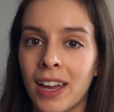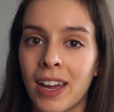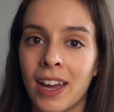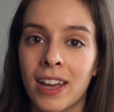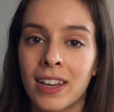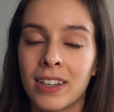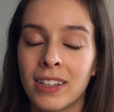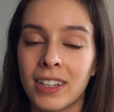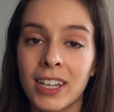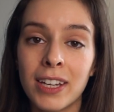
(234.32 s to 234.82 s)

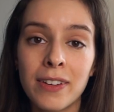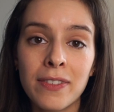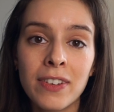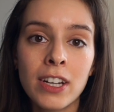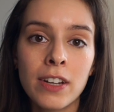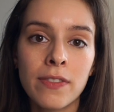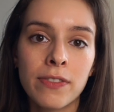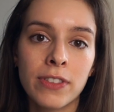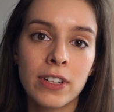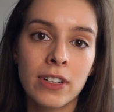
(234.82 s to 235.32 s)
And even
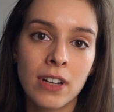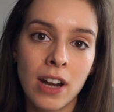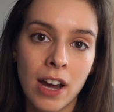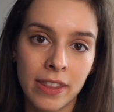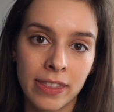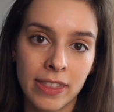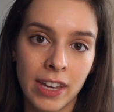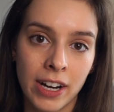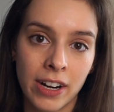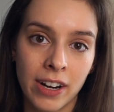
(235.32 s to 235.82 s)
if they're
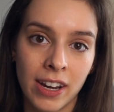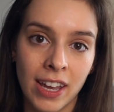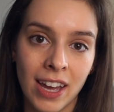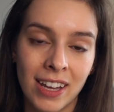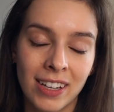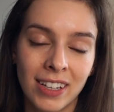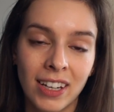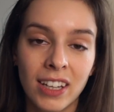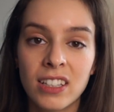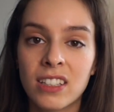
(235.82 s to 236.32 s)
not there
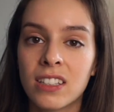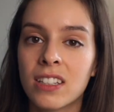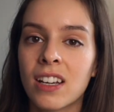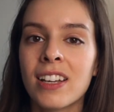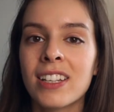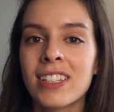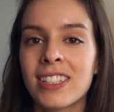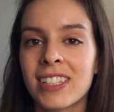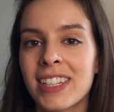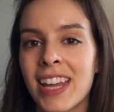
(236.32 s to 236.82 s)
yet, it
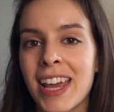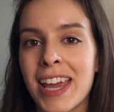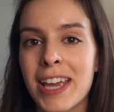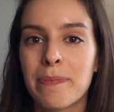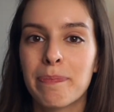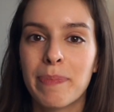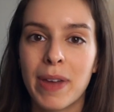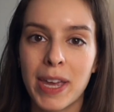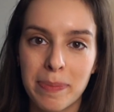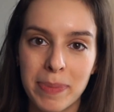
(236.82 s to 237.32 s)
does
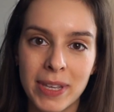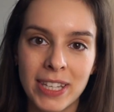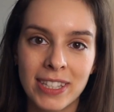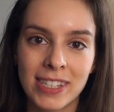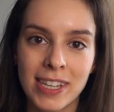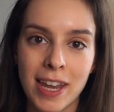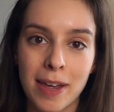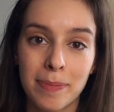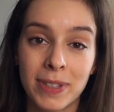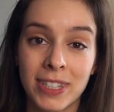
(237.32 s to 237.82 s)
take baby
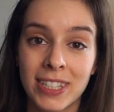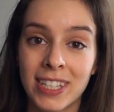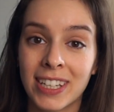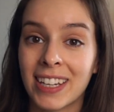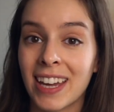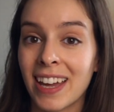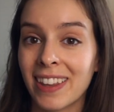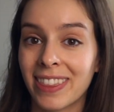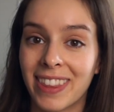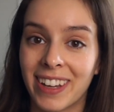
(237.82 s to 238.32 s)
steps to
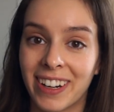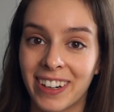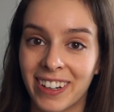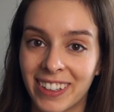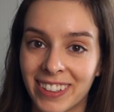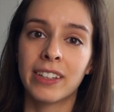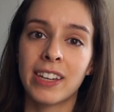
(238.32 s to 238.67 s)
get there.